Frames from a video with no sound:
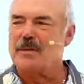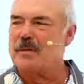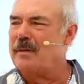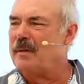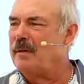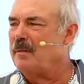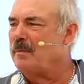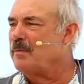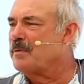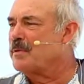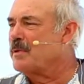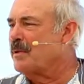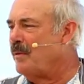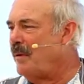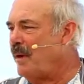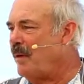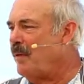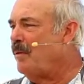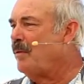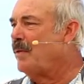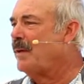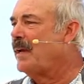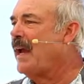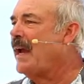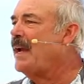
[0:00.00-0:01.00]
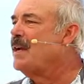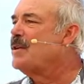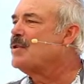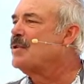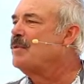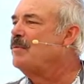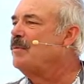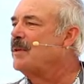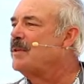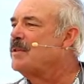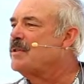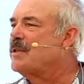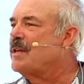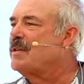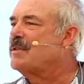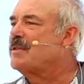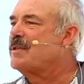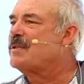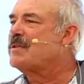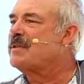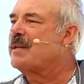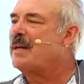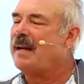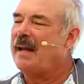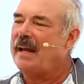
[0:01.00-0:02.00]
You know, it was another occasion when
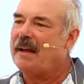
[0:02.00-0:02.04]
Jesus said,